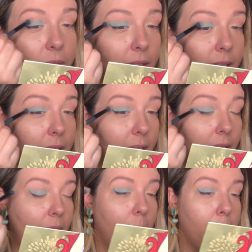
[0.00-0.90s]
And
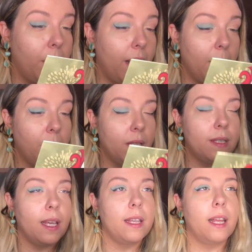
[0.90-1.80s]
but I must
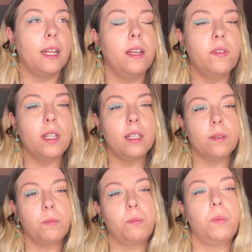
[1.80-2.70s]
say that even
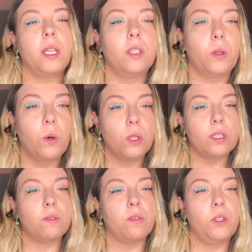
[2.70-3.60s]
in the course
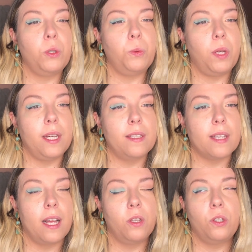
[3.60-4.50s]
of a few weeks
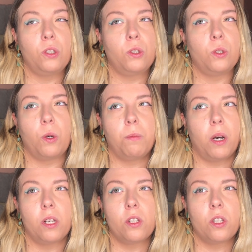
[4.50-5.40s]
I learned so
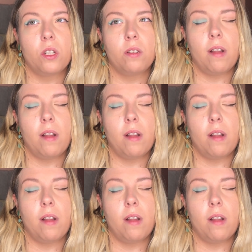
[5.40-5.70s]
much.